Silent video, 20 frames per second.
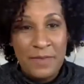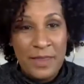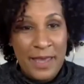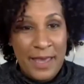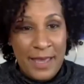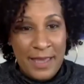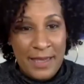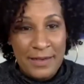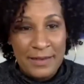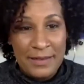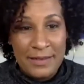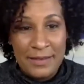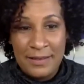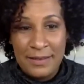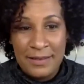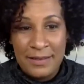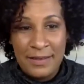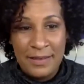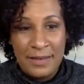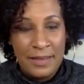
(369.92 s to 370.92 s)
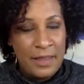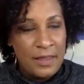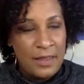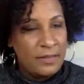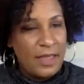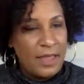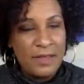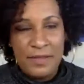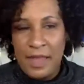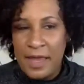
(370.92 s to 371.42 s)
that.
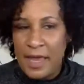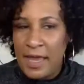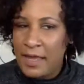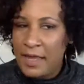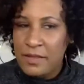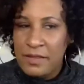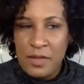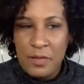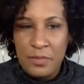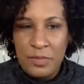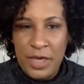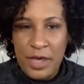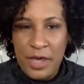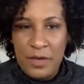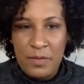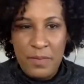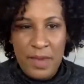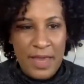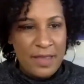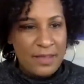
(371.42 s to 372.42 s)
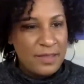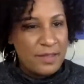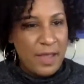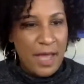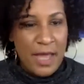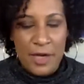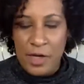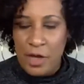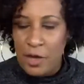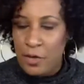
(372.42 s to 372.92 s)
That's a handsome young man. So
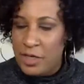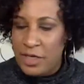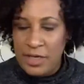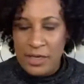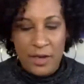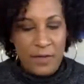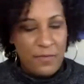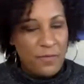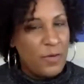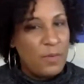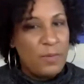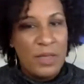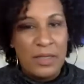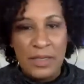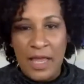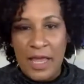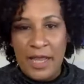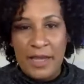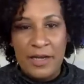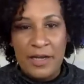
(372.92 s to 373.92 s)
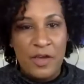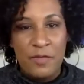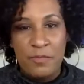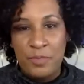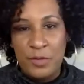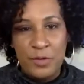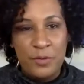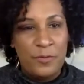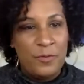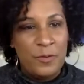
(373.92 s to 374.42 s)
I know he come from a line of
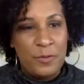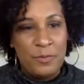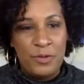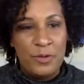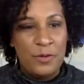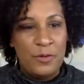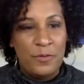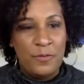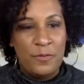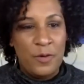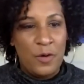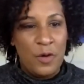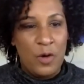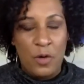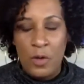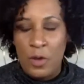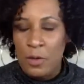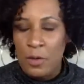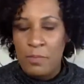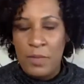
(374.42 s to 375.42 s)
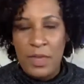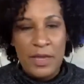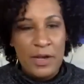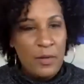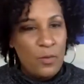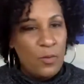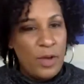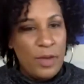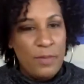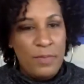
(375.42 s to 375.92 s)
beautiful, beautiful men
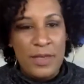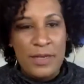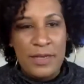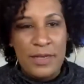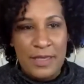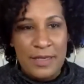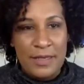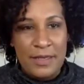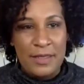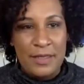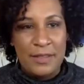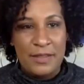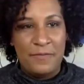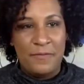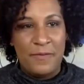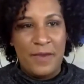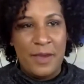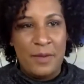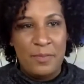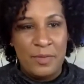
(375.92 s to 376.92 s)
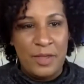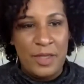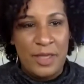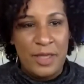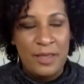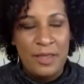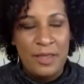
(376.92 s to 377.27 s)
and women in his family.